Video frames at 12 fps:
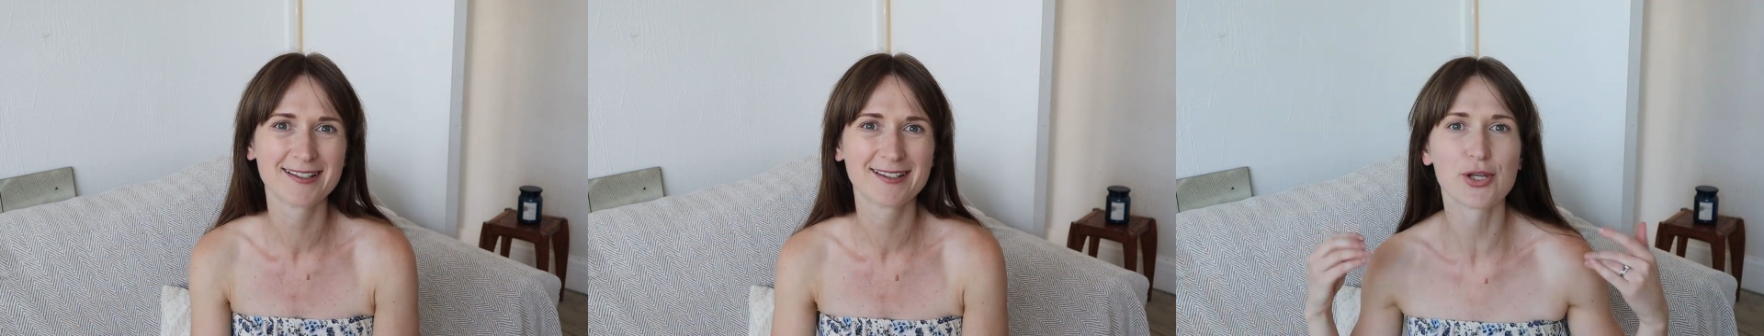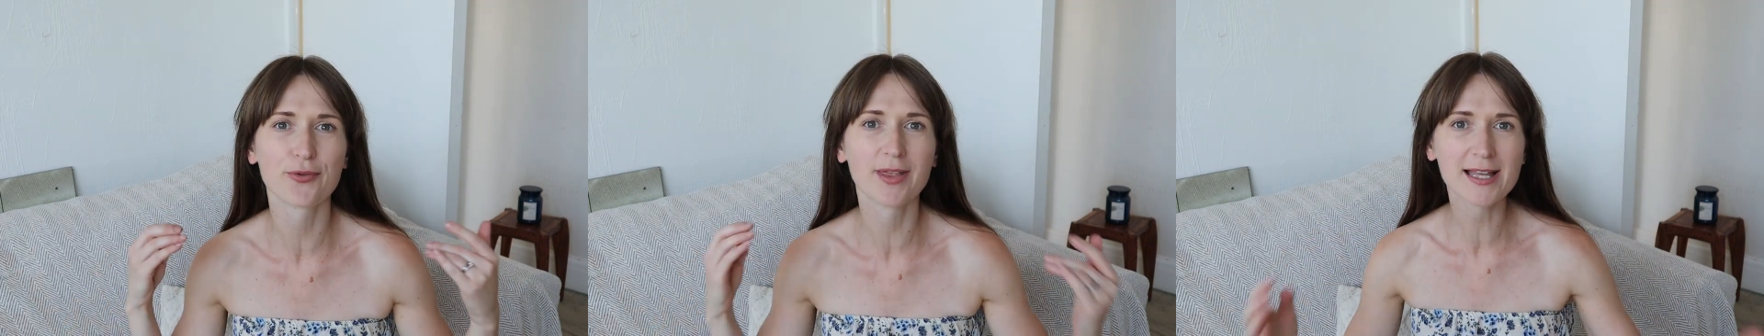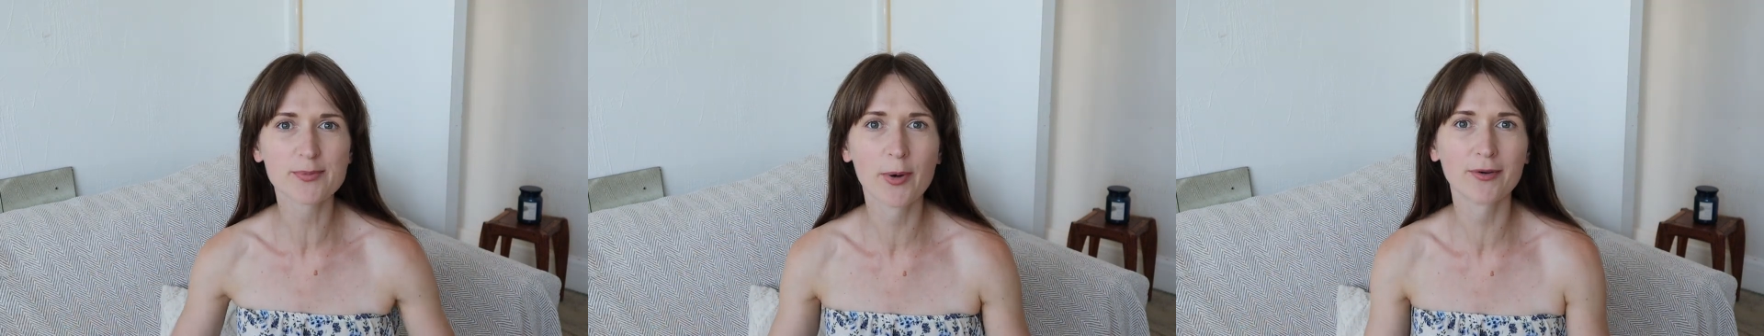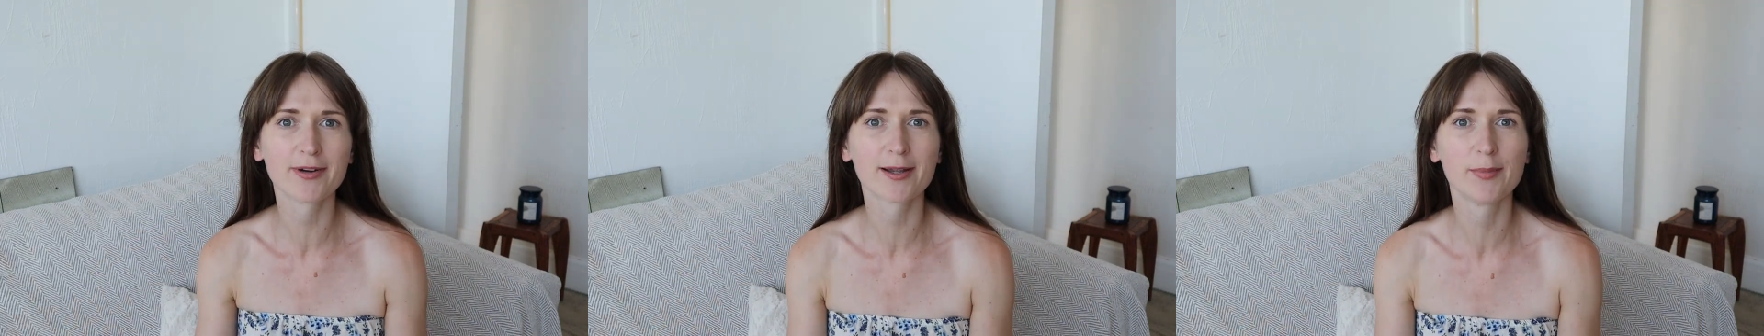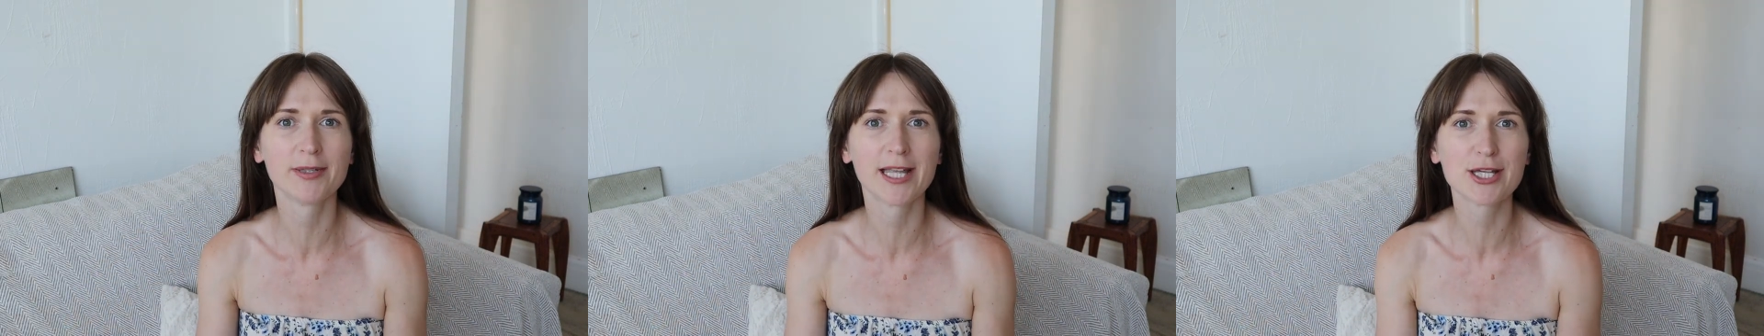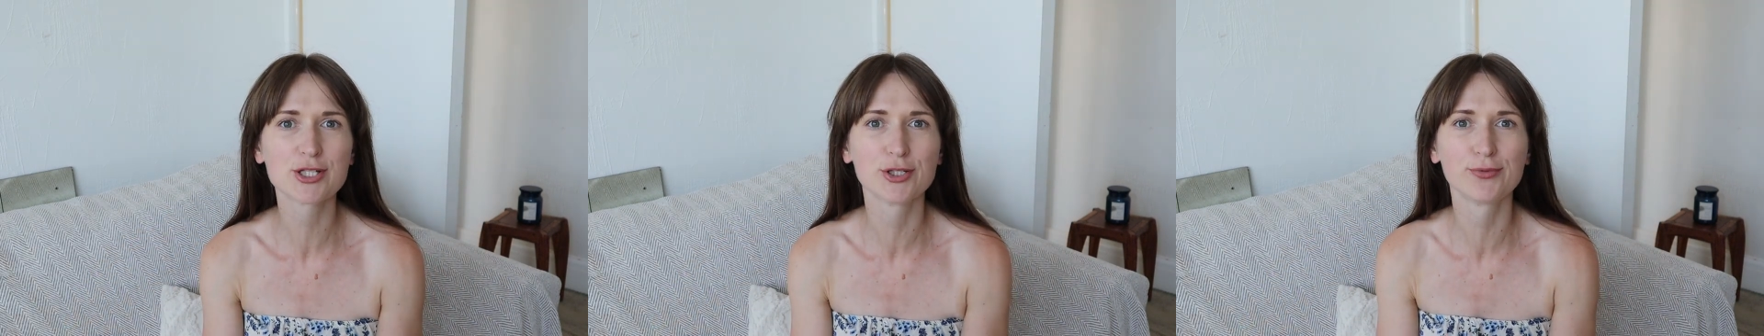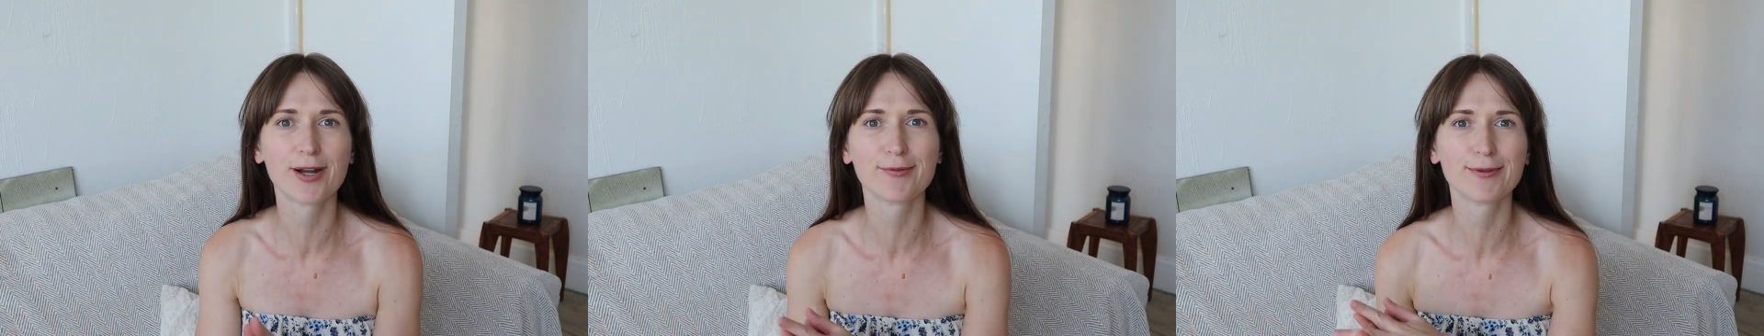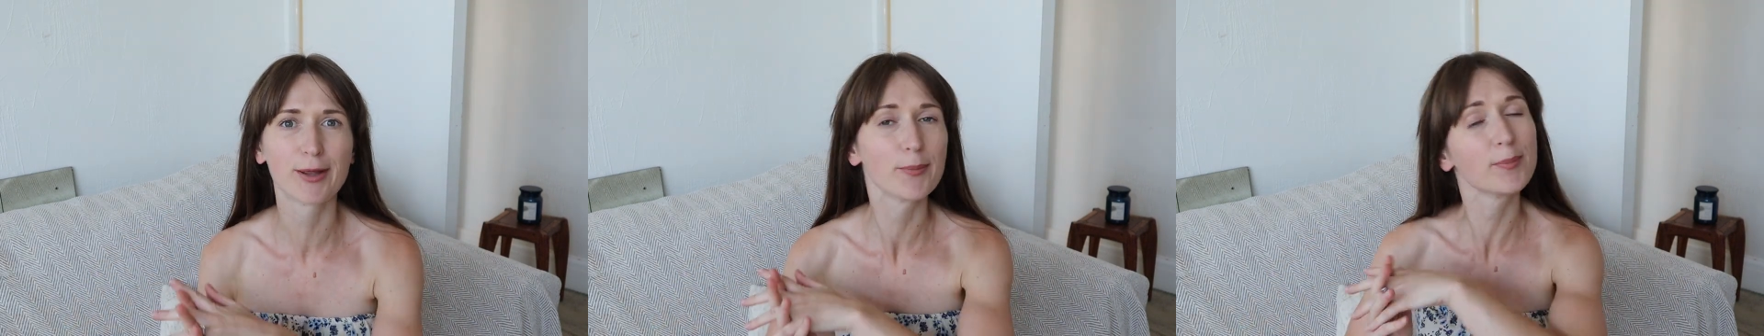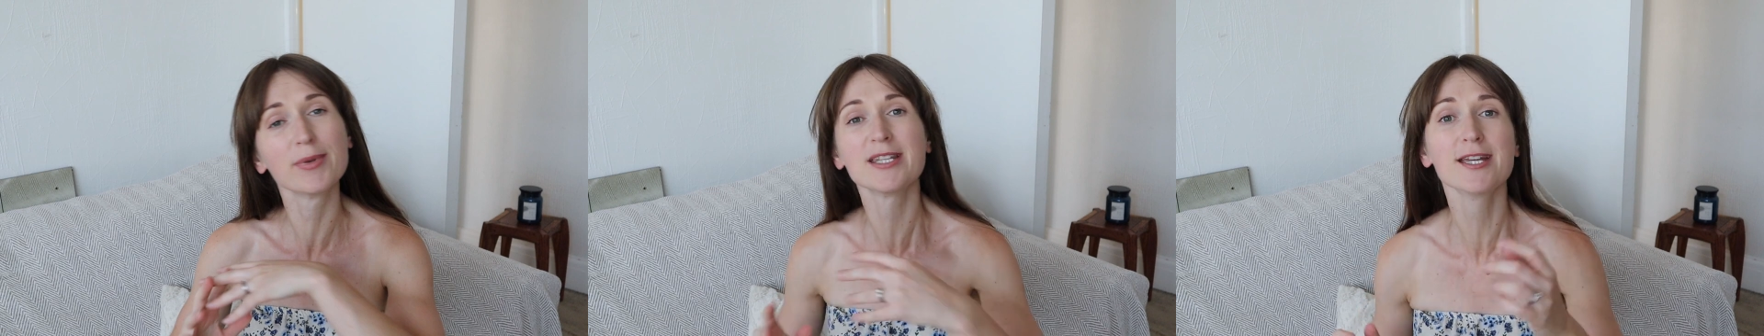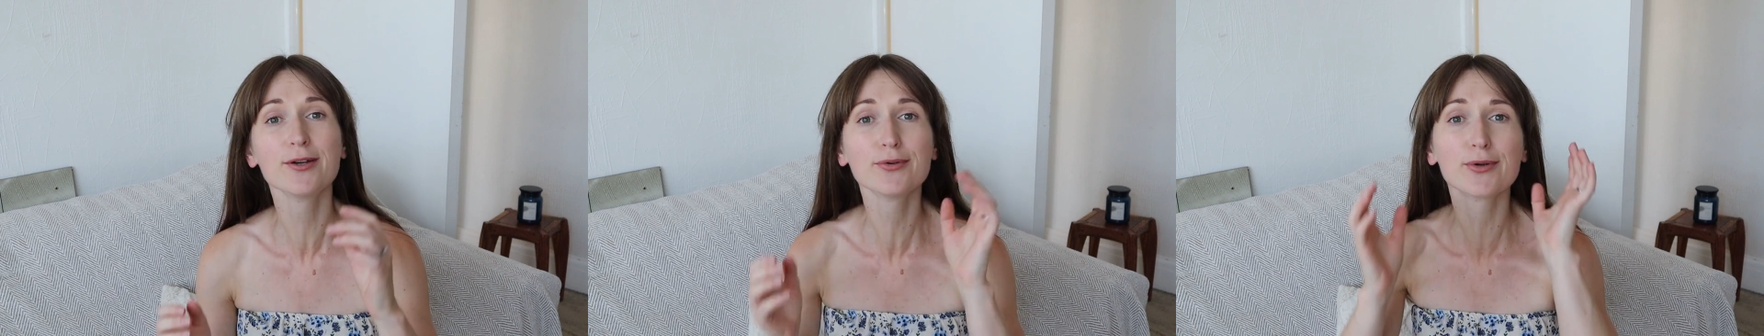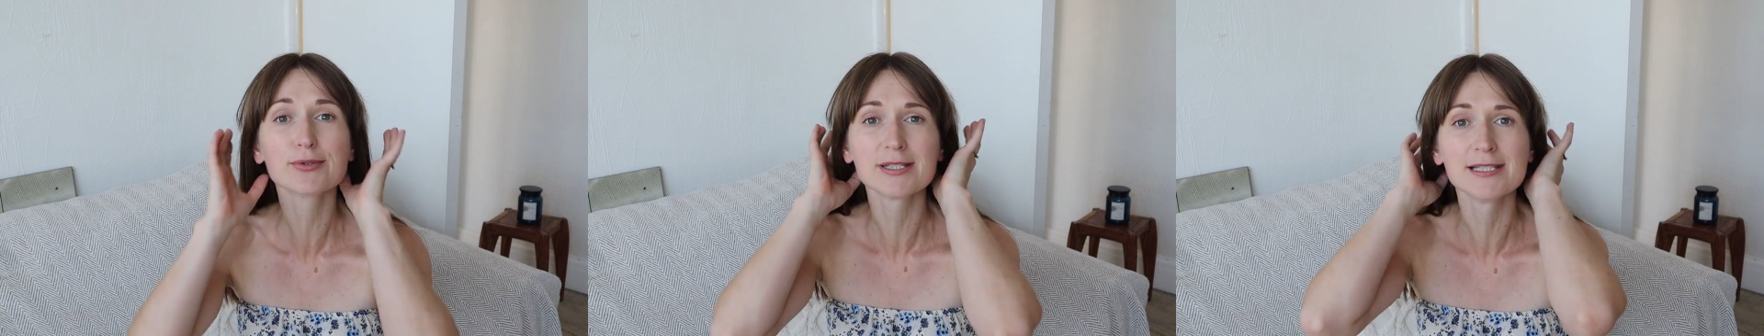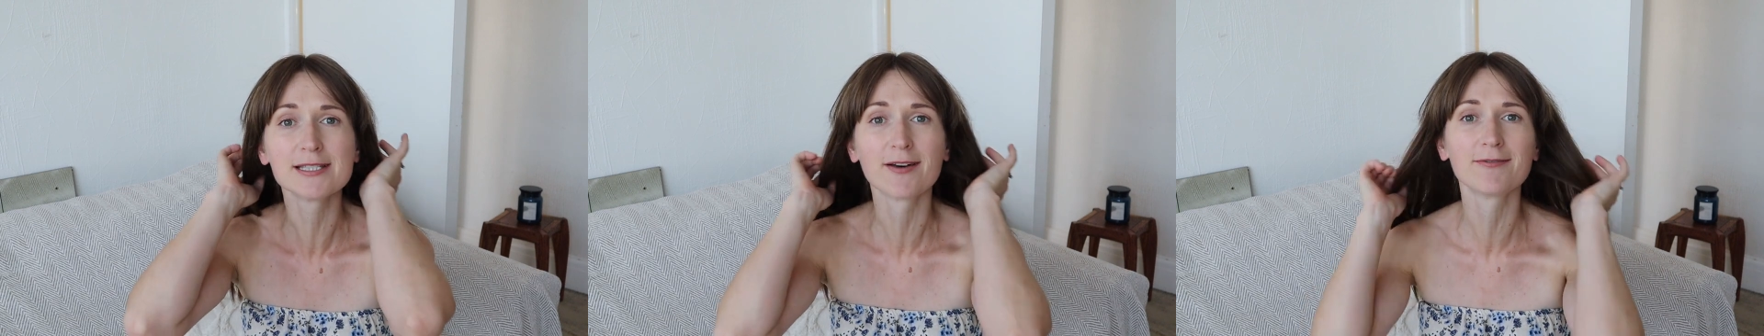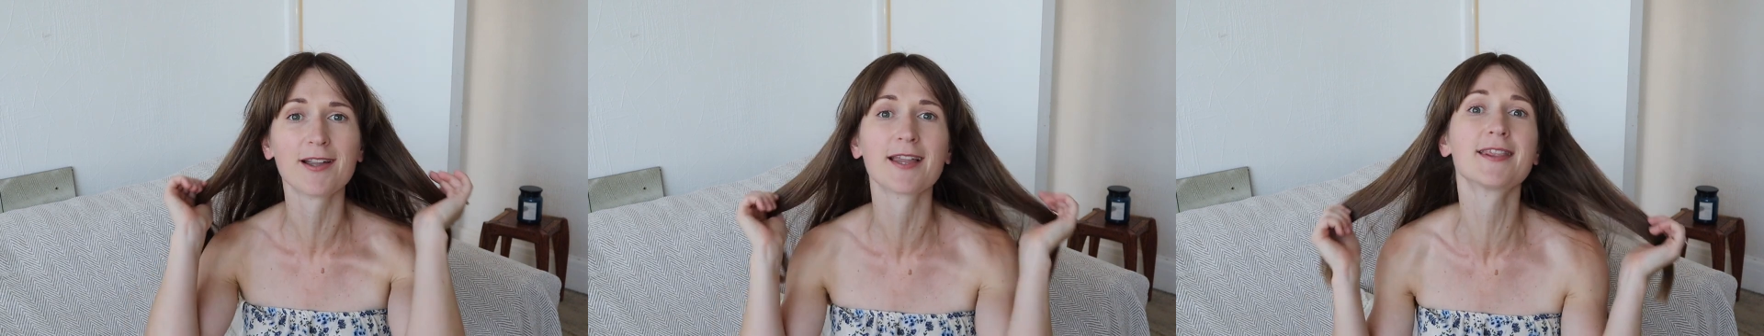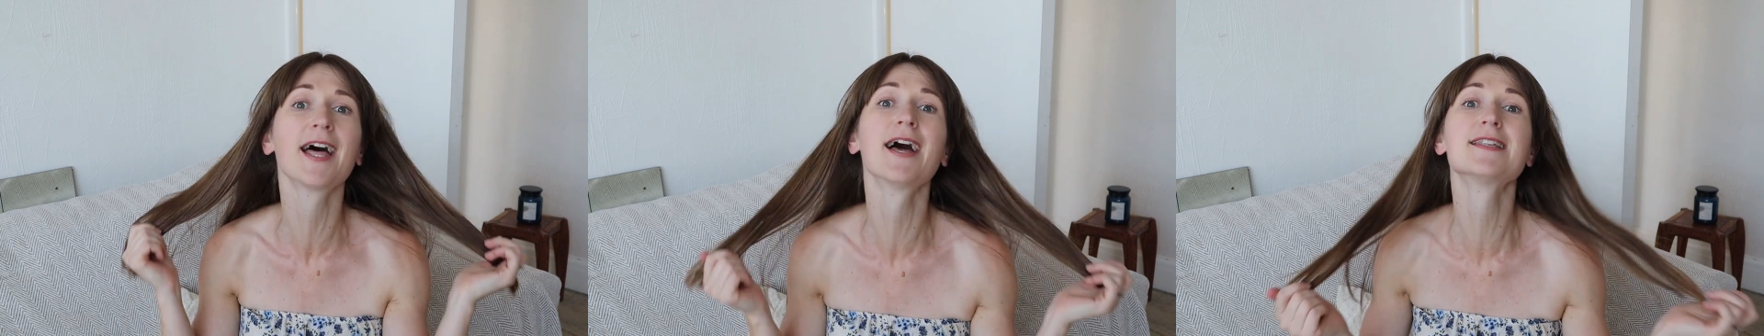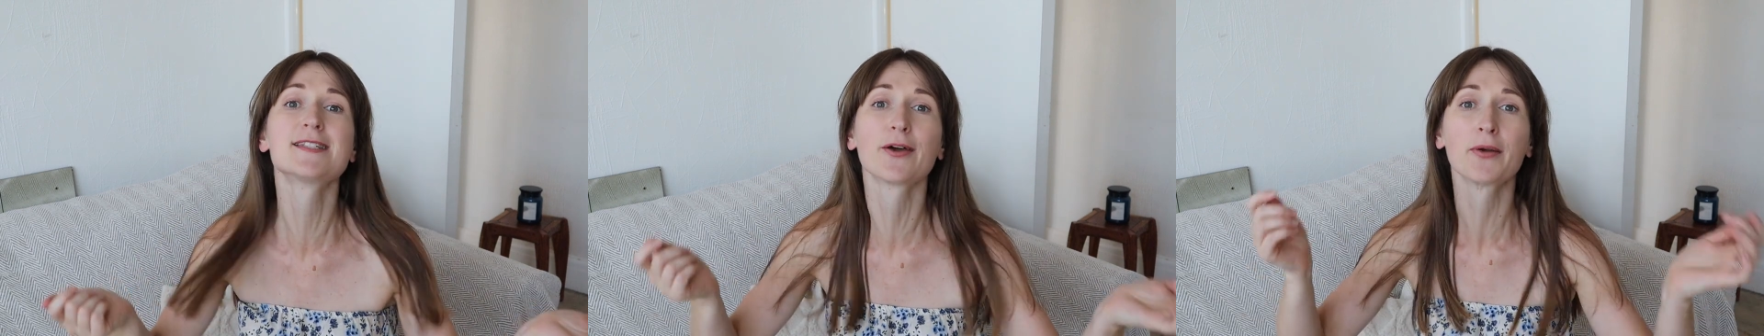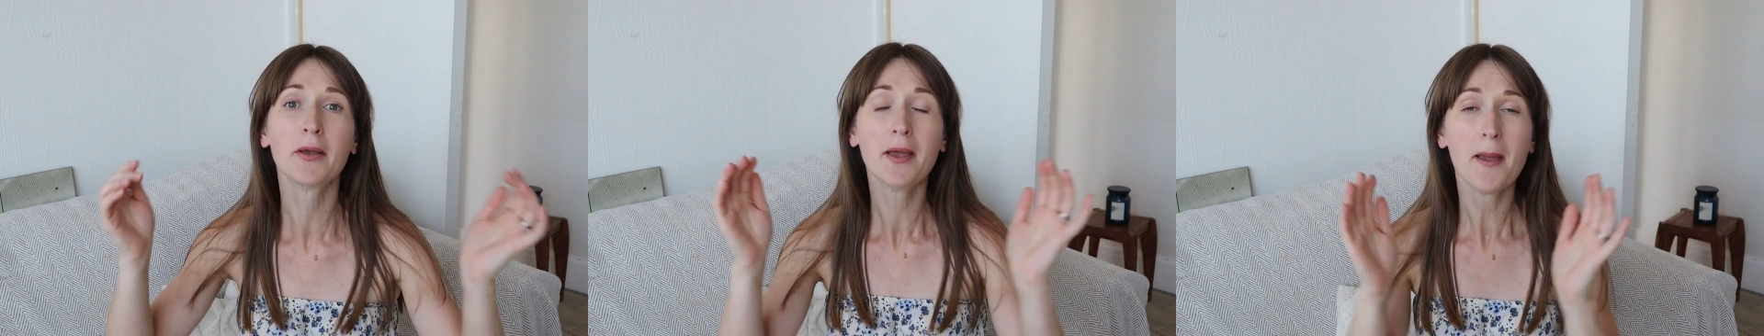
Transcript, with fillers: So that's my recommendation around materials and stuff like that. So